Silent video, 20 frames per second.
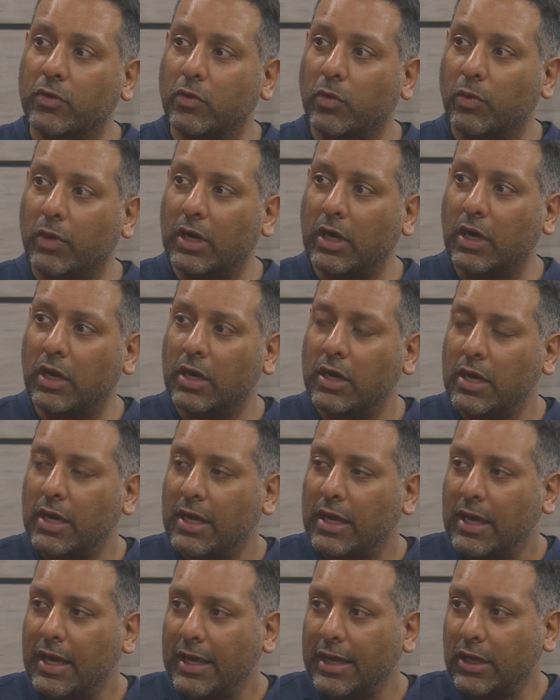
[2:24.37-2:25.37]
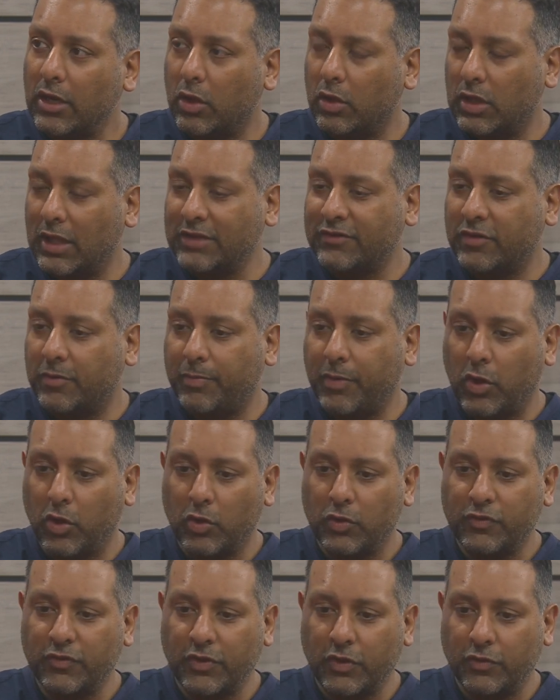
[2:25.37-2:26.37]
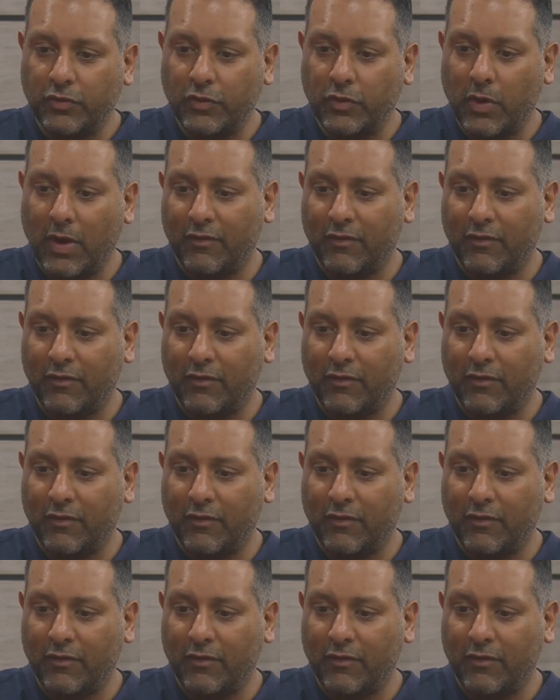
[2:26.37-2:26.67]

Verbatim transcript: Where, you know, let's suppose you do